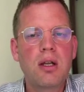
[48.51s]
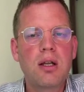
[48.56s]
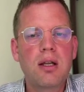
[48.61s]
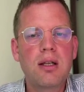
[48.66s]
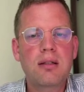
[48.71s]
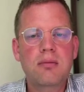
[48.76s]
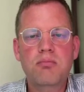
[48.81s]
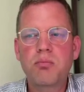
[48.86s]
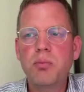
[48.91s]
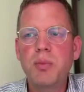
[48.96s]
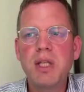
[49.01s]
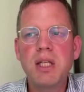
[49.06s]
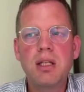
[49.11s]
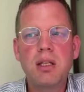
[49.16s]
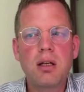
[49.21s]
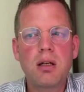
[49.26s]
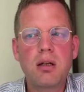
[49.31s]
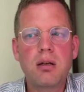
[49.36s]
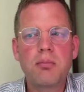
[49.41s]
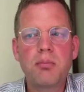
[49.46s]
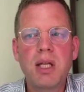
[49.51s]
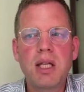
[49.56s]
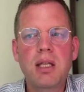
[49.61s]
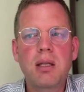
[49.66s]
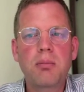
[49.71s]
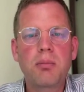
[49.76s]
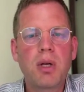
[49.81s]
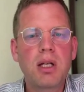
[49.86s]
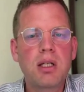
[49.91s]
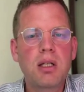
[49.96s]
At media,
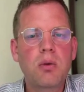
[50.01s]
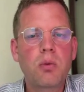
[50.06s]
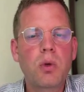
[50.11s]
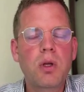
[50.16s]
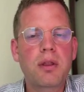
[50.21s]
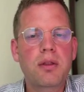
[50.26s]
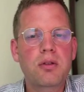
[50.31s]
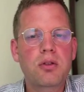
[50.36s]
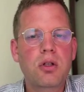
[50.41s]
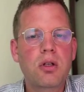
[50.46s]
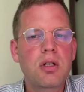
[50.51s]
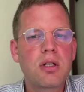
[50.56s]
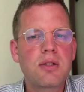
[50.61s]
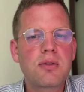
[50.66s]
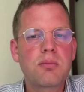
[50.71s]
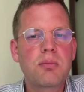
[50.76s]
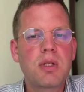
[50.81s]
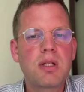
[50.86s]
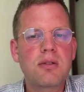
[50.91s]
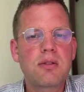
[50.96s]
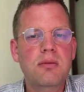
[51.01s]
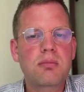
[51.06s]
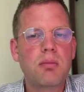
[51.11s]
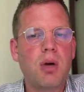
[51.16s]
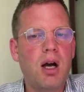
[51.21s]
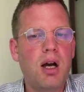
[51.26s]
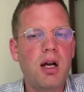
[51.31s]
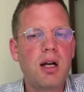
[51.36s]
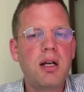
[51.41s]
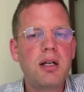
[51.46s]
making money with journalism is
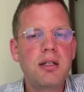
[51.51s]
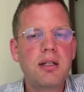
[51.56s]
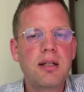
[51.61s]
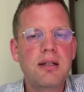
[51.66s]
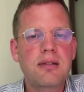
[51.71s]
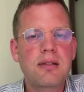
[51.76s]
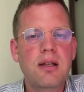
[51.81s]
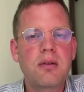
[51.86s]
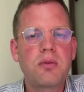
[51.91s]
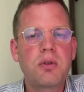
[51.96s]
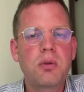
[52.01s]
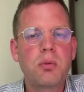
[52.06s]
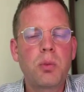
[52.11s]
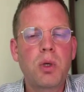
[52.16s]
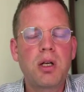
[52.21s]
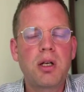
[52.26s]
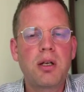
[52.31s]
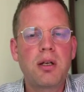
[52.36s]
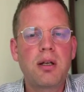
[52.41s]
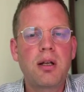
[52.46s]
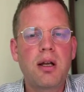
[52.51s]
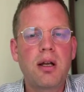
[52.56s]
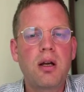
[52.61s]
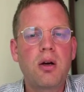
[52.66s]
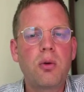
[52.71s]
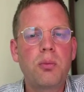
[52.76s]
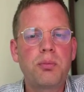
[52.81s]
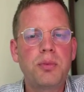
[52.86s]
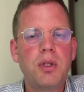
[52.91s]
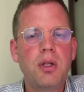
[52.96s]
hard, as everyone I
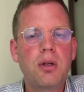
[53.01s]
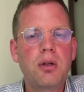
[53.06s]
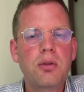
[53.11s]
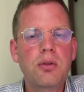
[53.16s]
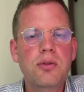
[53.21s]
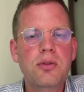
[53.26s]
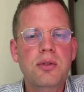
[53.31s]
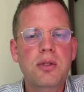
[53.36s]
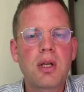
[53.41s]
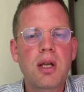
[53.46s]
hope knows.